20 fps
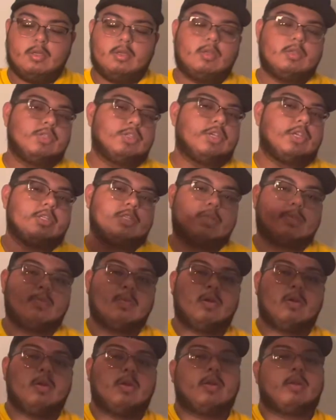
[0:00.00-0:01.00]
Jason
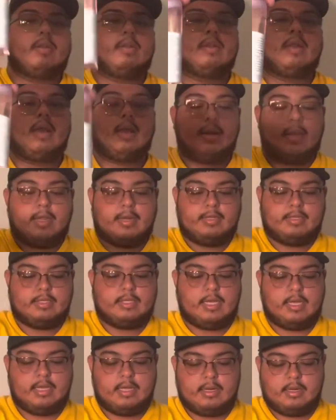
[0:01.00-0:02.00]
Mark, 9 out of
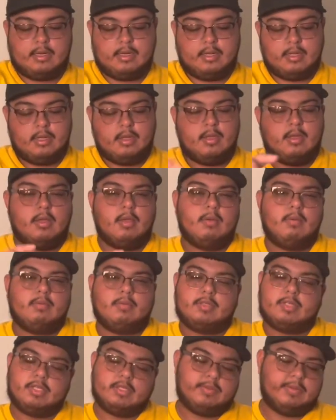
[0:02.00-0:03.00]
10,
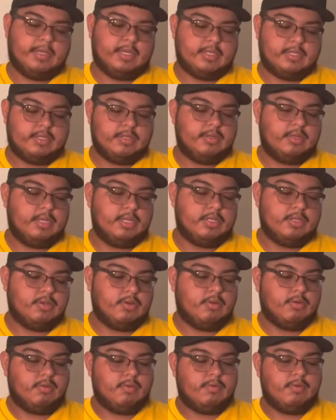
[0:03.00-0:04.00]
just because you need your
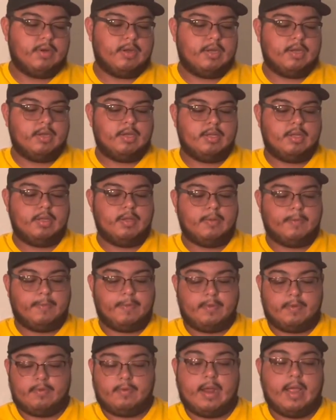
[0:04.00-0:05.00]
own
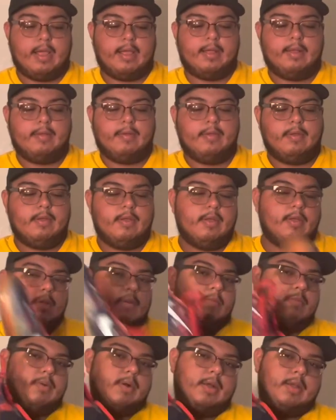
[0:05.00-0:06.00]
rag.
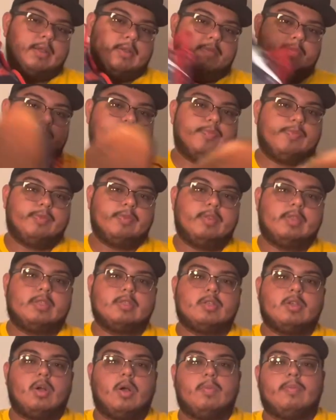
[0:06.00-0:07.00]
But these
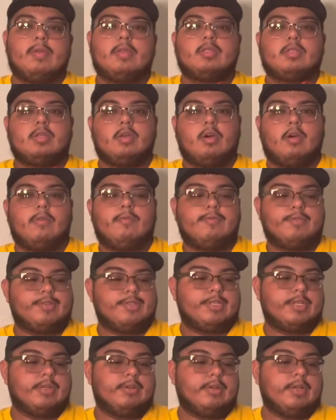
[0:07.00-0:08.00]
Kobe's are for
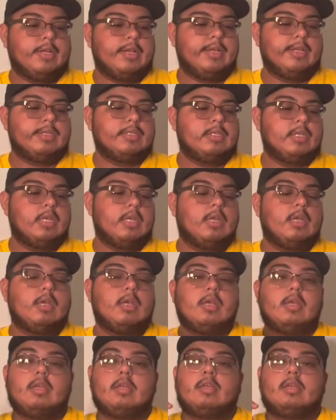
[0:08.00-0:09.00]
sale, guys.
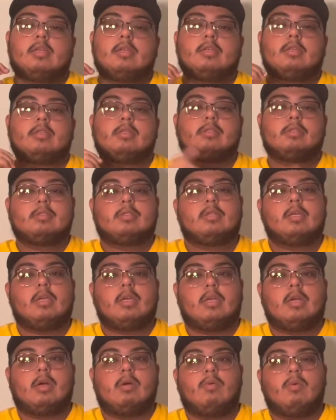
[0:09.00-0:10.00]

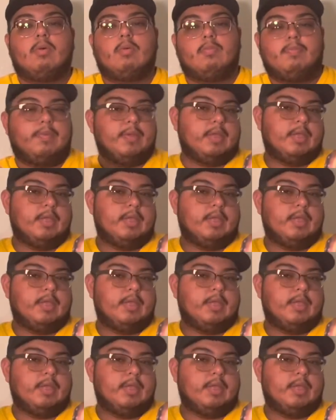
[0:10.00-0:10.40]
I will be